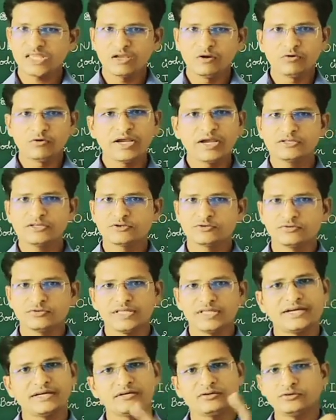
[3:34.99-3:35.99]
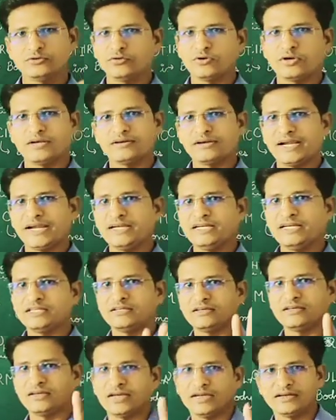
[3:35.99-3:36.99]
Okay, so that you can write,
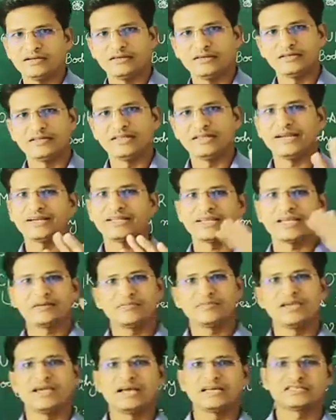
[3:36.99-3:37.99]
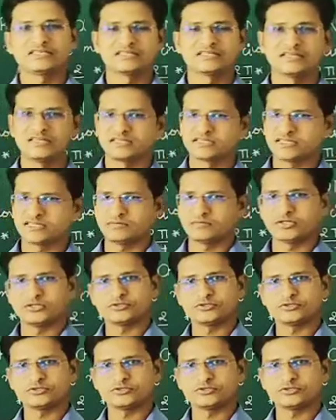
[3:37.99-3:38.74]
and that can be asked in exam also,